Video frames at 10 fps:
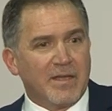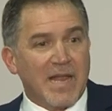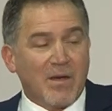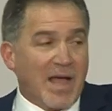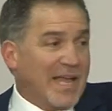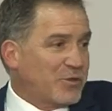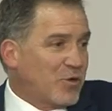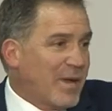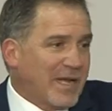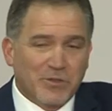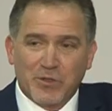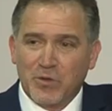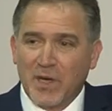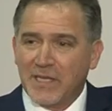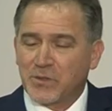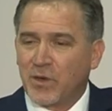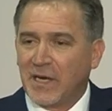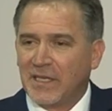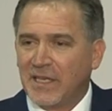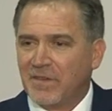Now, I had to go back to the US where
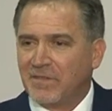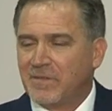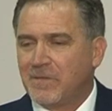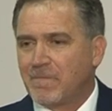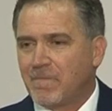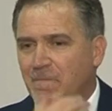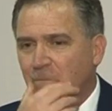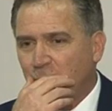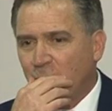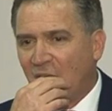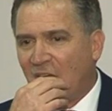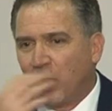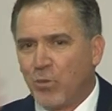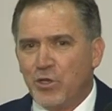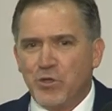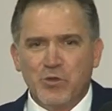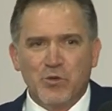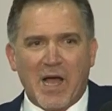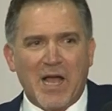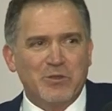I lived, and what
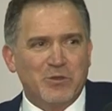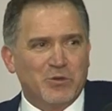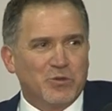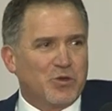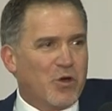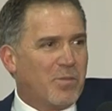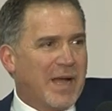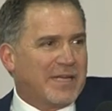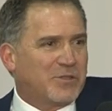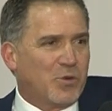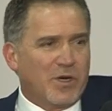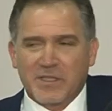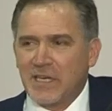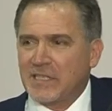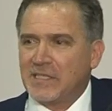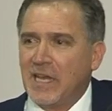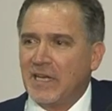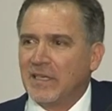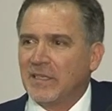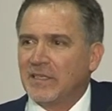do? How do you go back to work the next
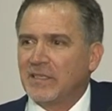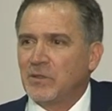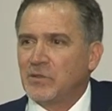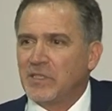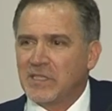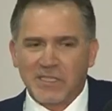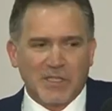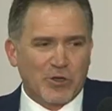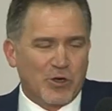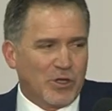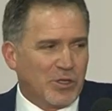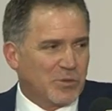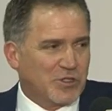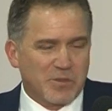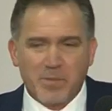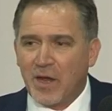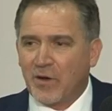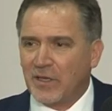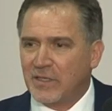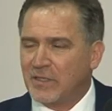day? You see this little girl that was just
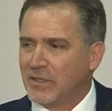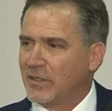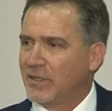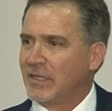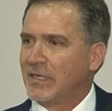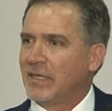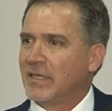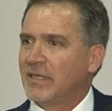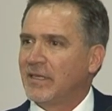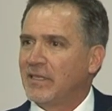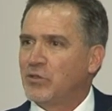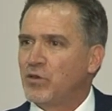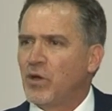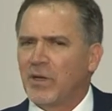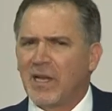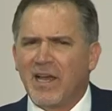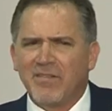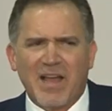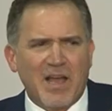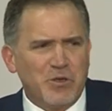buried, that you know and
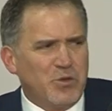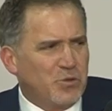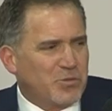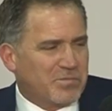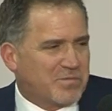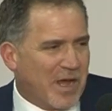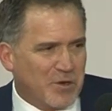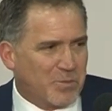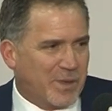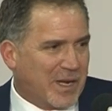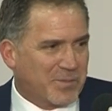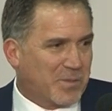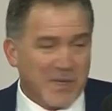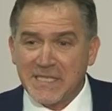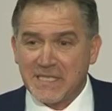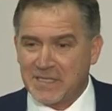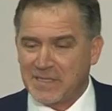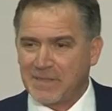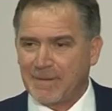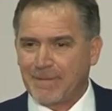love. How do you pick up the pieces?